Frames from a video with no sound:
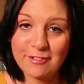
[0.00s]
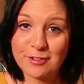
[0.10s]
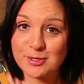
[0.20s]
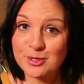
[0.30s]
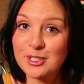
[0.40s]
if
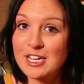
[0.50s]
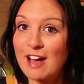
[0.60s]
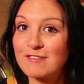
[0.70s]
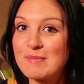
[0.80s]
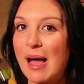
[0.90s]
it was good
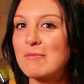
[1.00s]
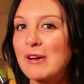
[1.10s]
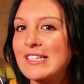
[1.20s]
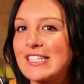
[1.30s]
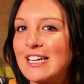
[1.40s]
enough for Matt
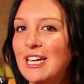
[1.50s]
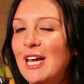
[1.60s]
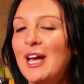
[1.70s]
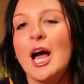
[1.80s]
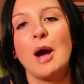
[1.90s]
Preston,
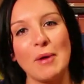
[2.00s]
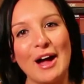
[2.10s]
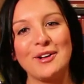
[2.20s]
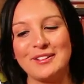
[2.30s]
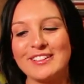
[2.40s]

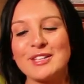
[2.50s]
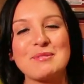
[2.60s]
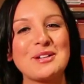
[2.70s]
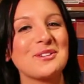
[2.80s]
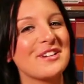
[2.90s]
well, they'll
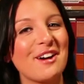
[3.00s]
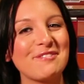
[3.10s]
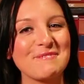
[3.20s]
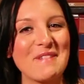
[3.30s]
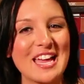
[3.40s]
be good enough
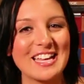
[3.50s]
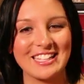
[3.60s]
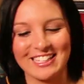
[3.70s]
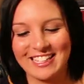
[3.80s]
for me.